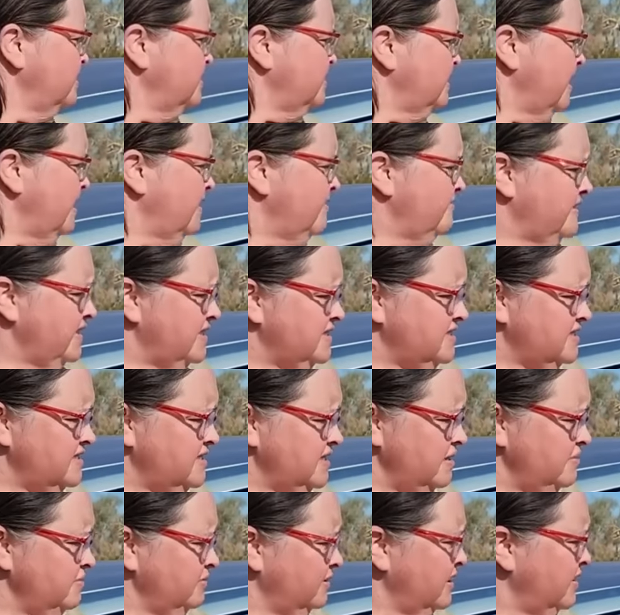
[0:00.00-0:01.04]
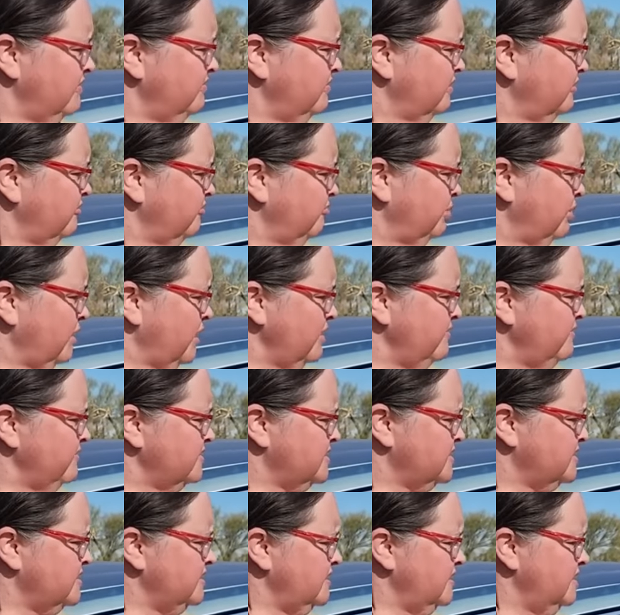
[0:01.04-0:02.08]
to have that same level of
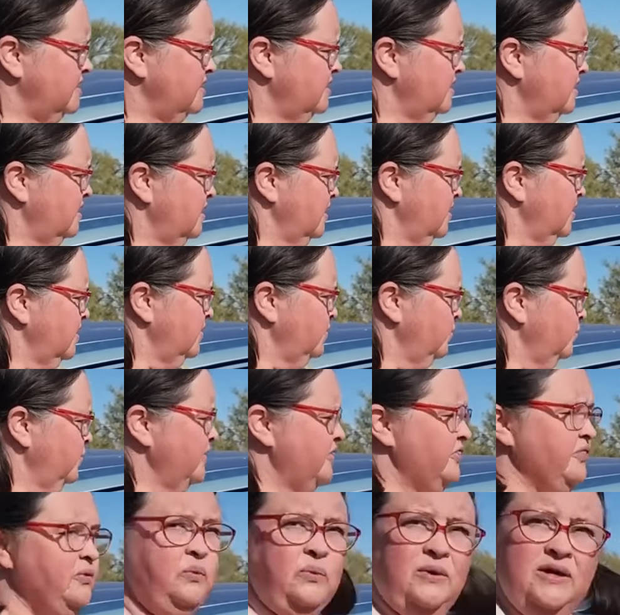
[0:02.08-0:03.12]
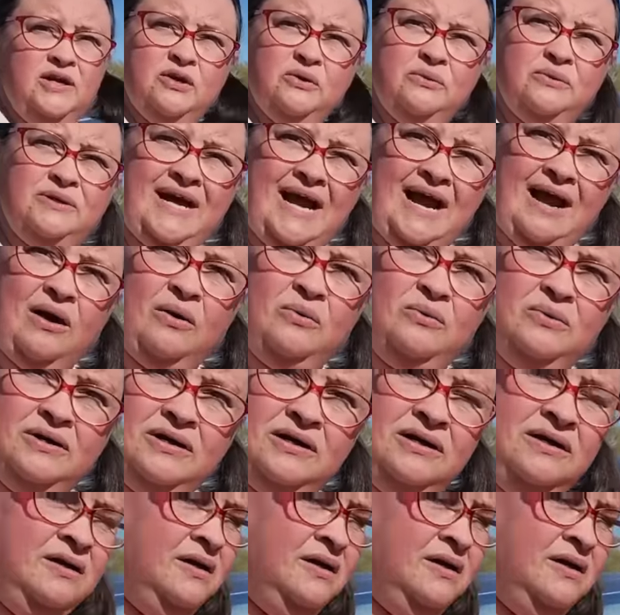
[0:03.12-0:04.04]
privacy with the window down.